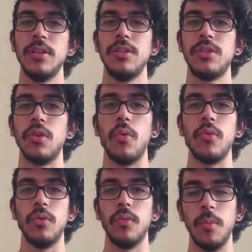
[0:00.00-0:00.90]
So
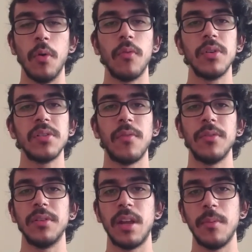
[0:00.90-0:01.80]
you remove yourself from
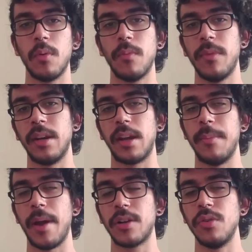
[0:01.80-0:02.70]
the table and
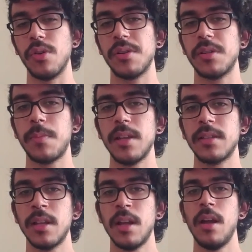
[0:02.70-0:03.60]
get back to your
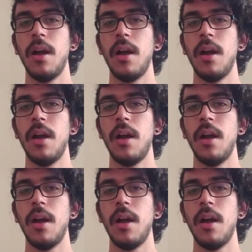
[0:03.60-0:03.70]
space.